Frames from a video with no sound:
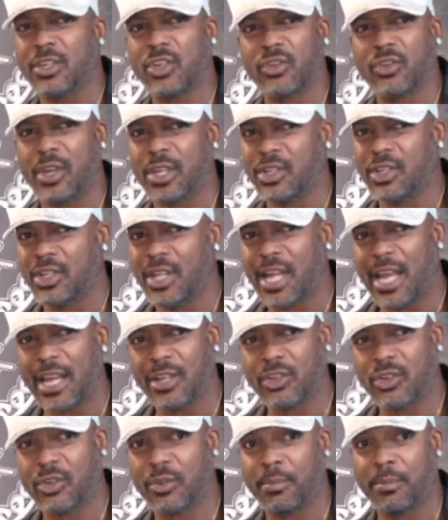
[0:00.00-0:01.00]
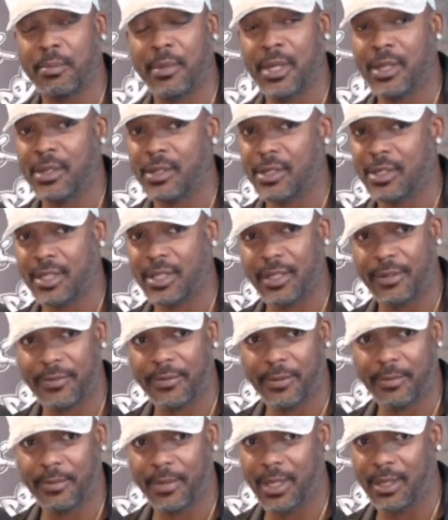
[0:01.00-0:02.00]
stretch it out tremendously
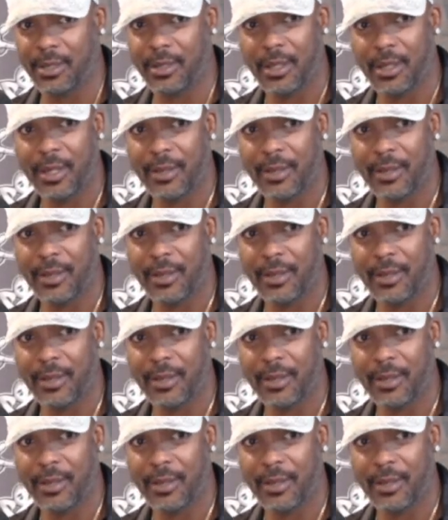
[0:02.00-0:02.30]
for me.